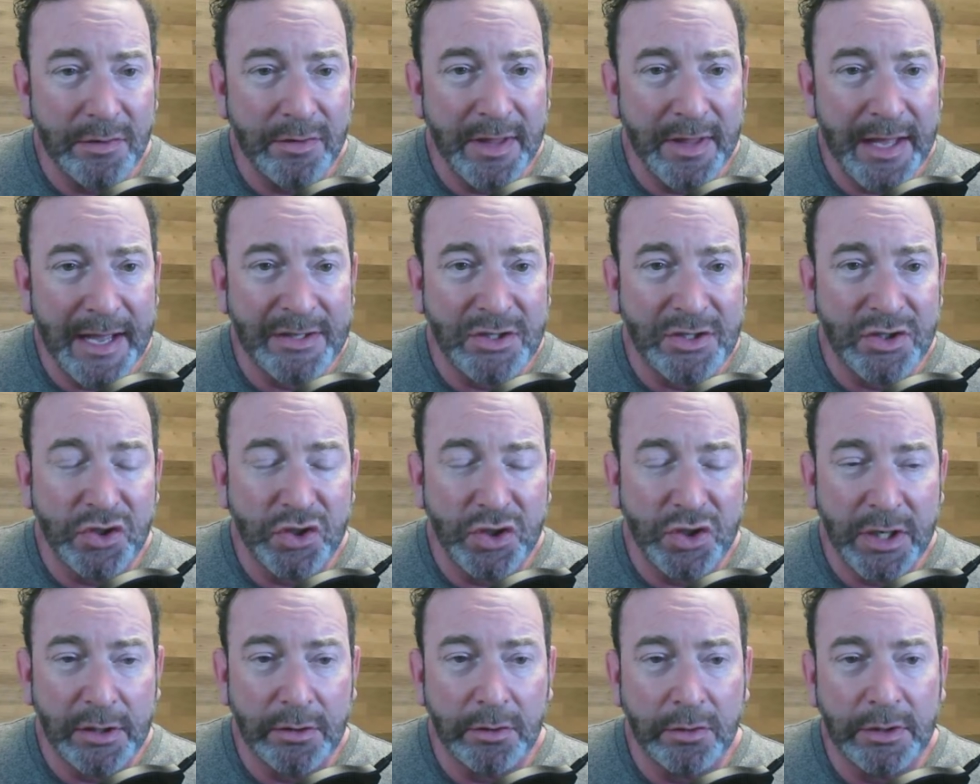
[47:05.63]
that's
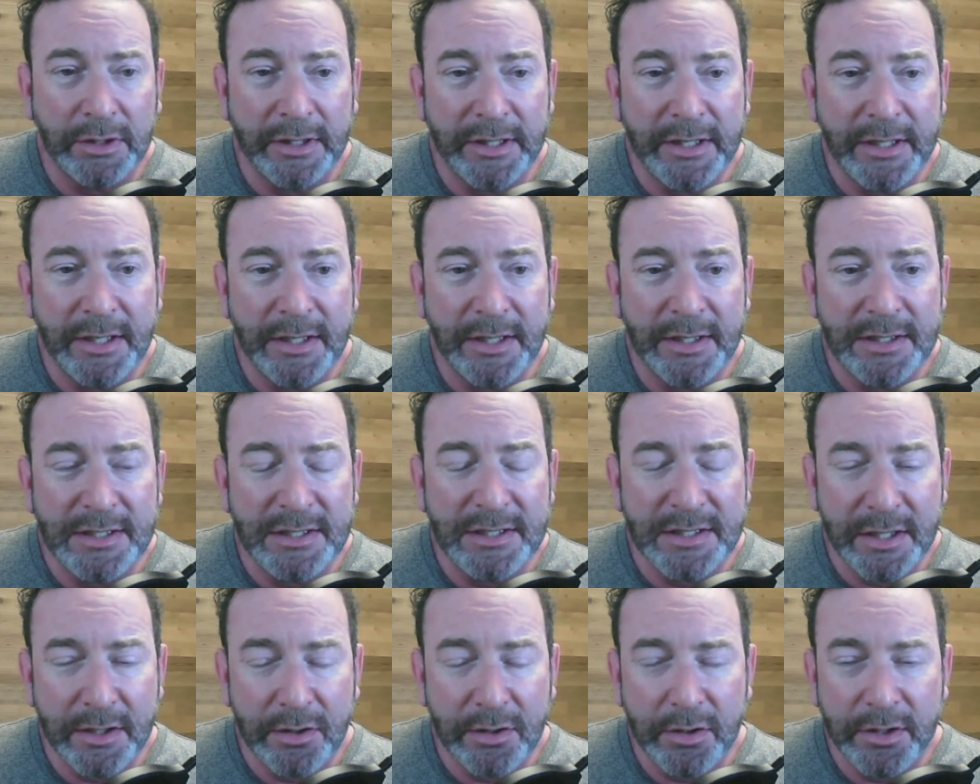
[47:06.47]
generally
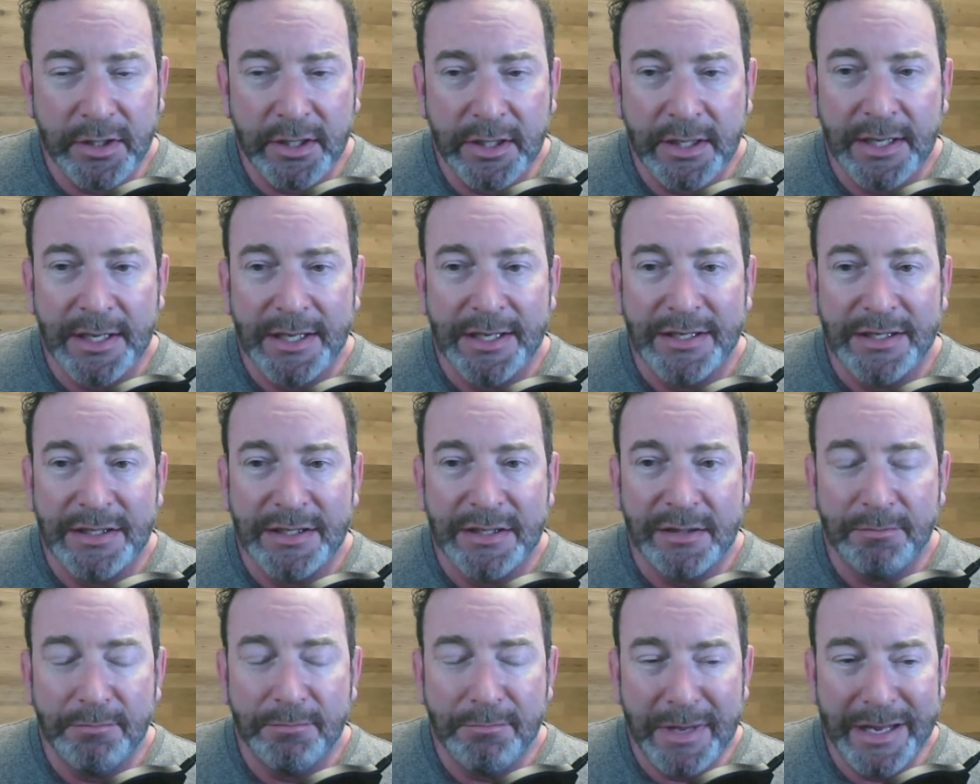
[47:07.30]
considered
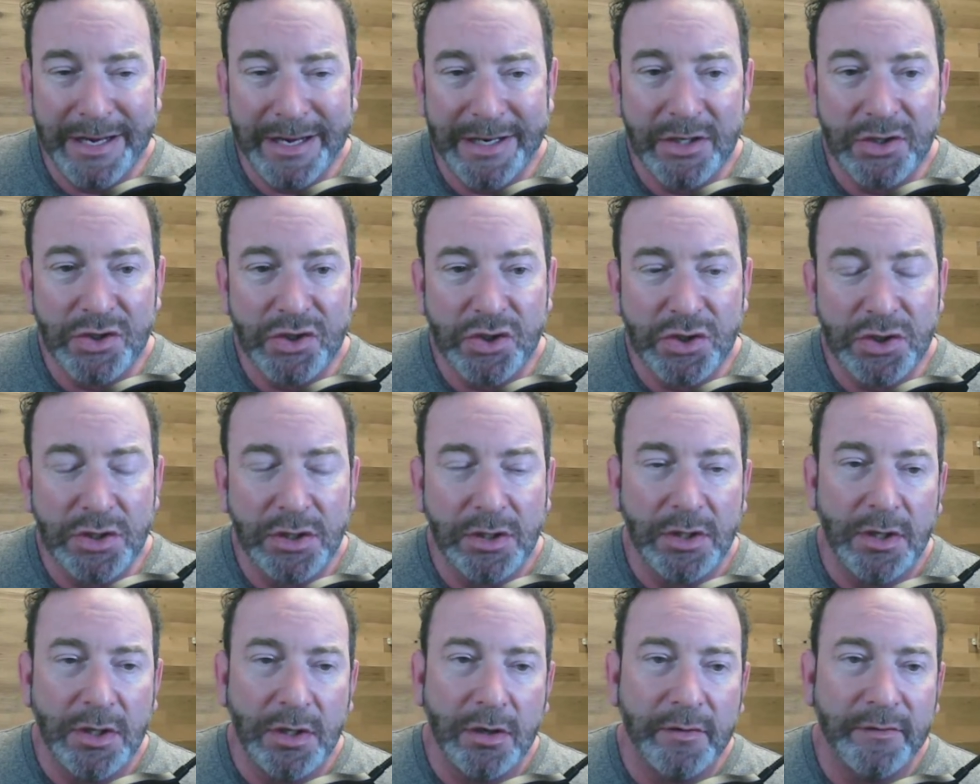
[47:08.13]
diminished
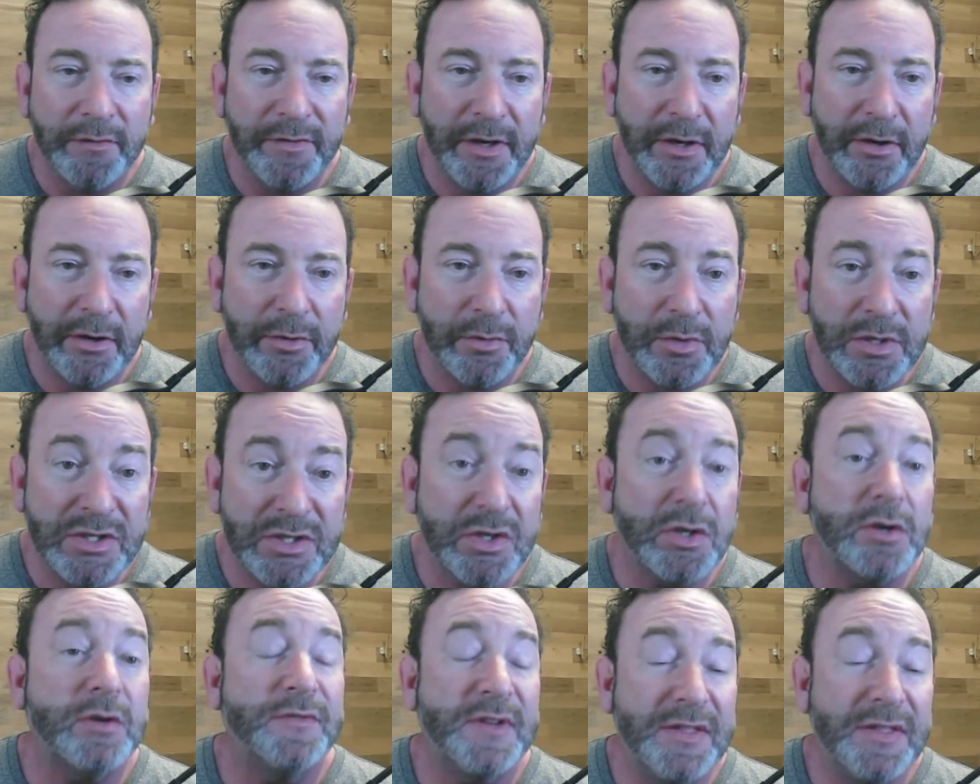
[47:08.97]
ovarian
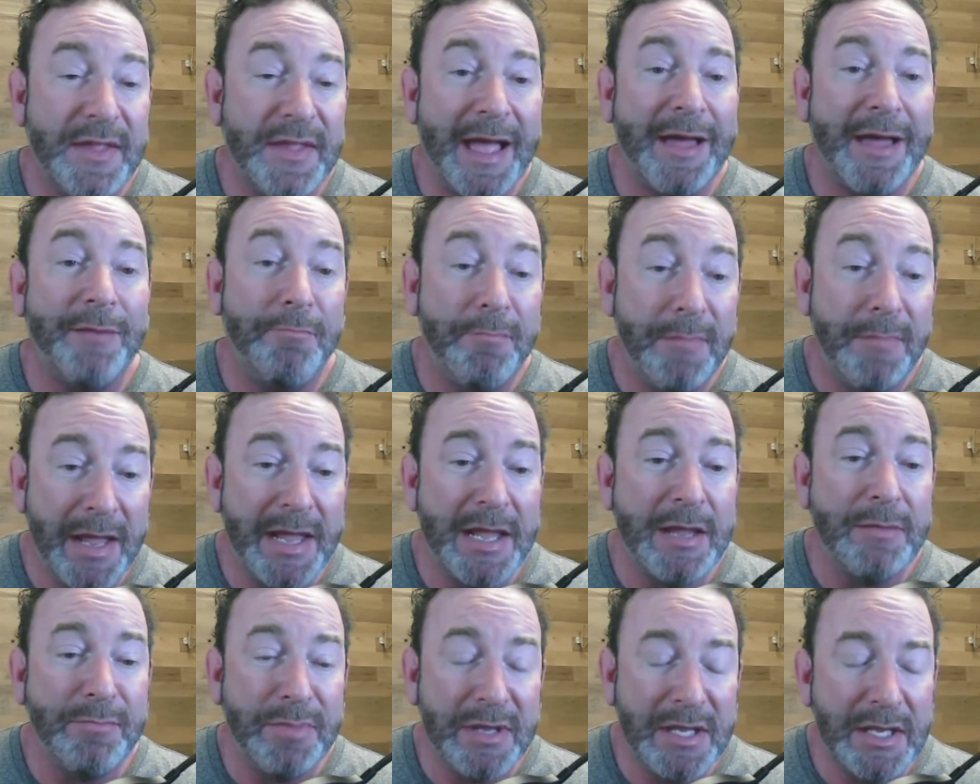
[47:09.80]
reserve. And that
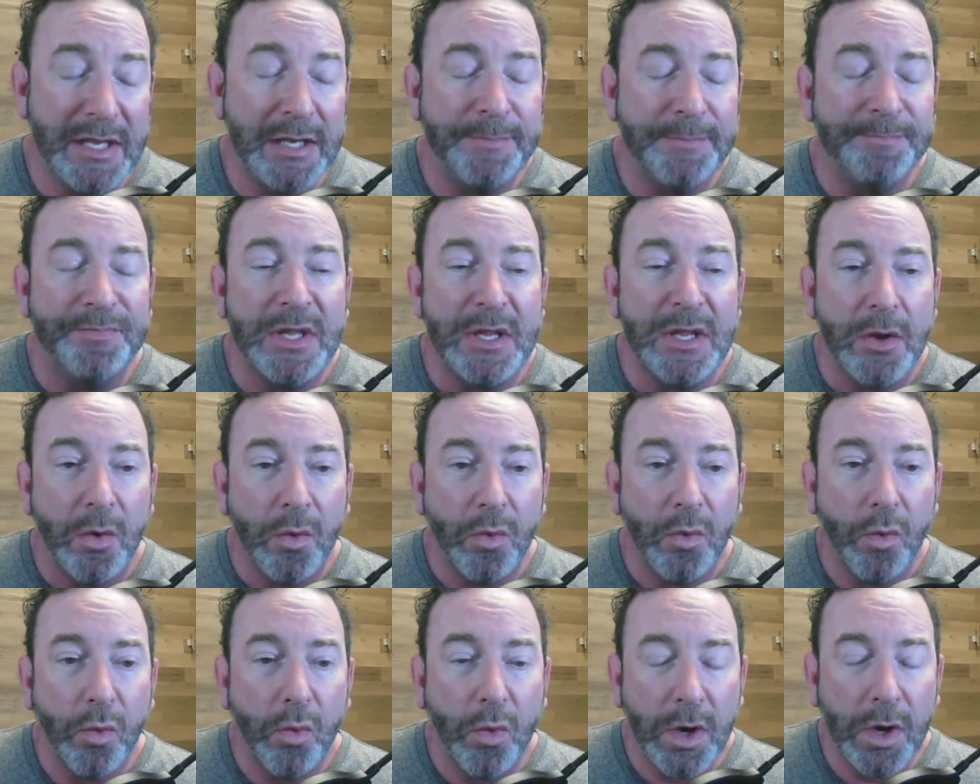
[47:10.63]
may be
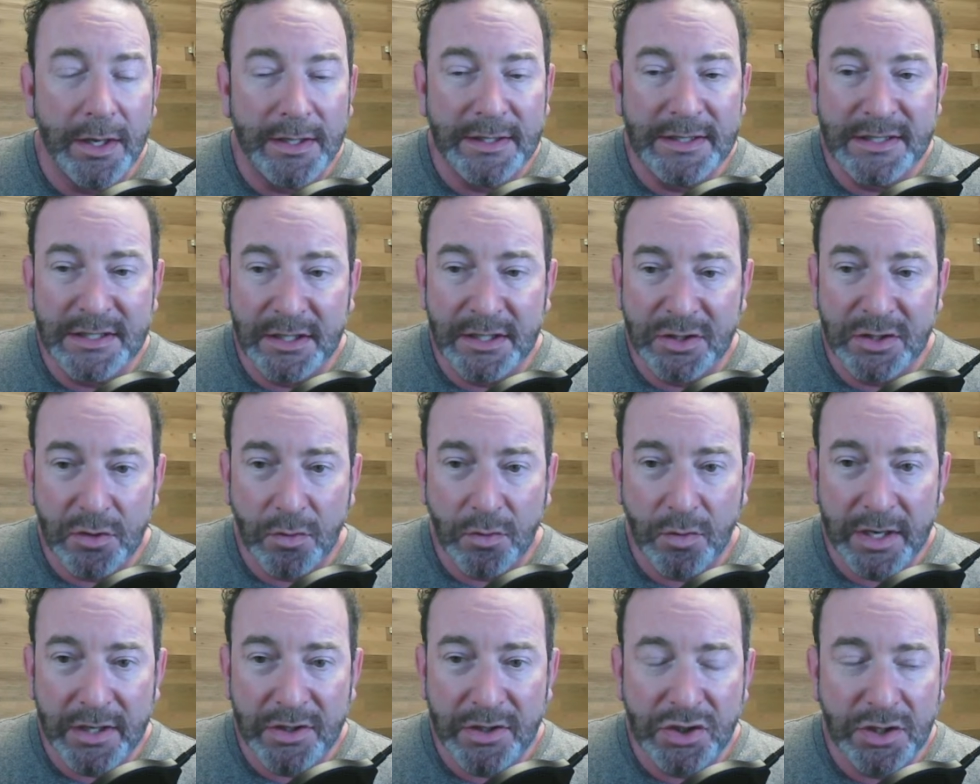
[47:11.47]
one
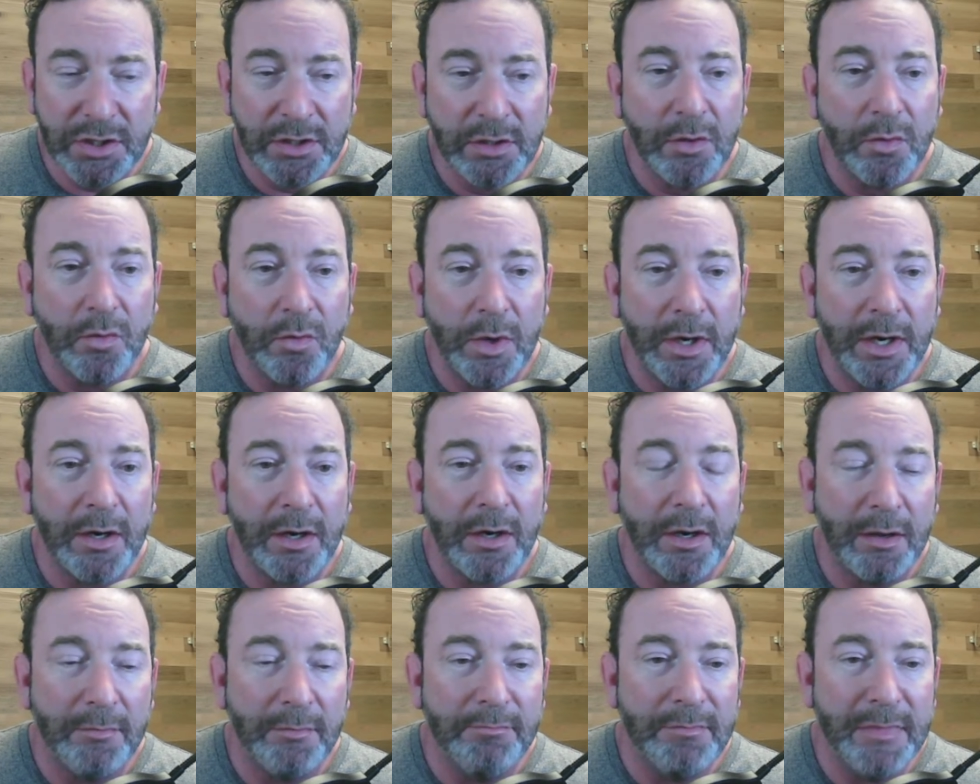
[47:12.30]
situation where
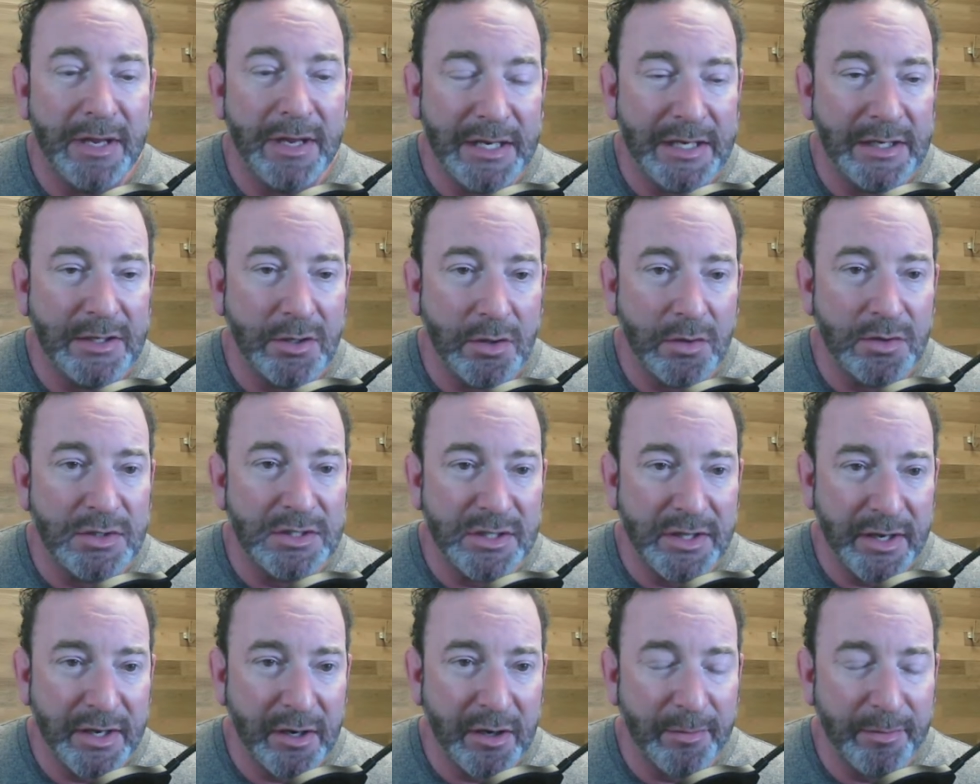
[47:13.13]
a mini dose
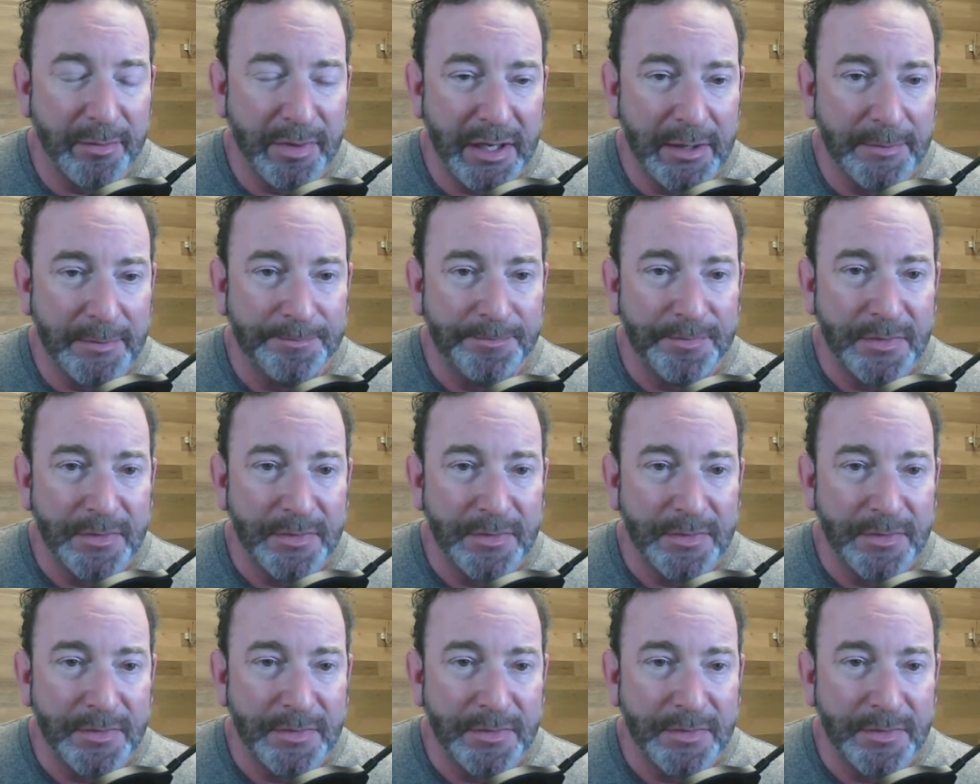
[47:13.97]
therapy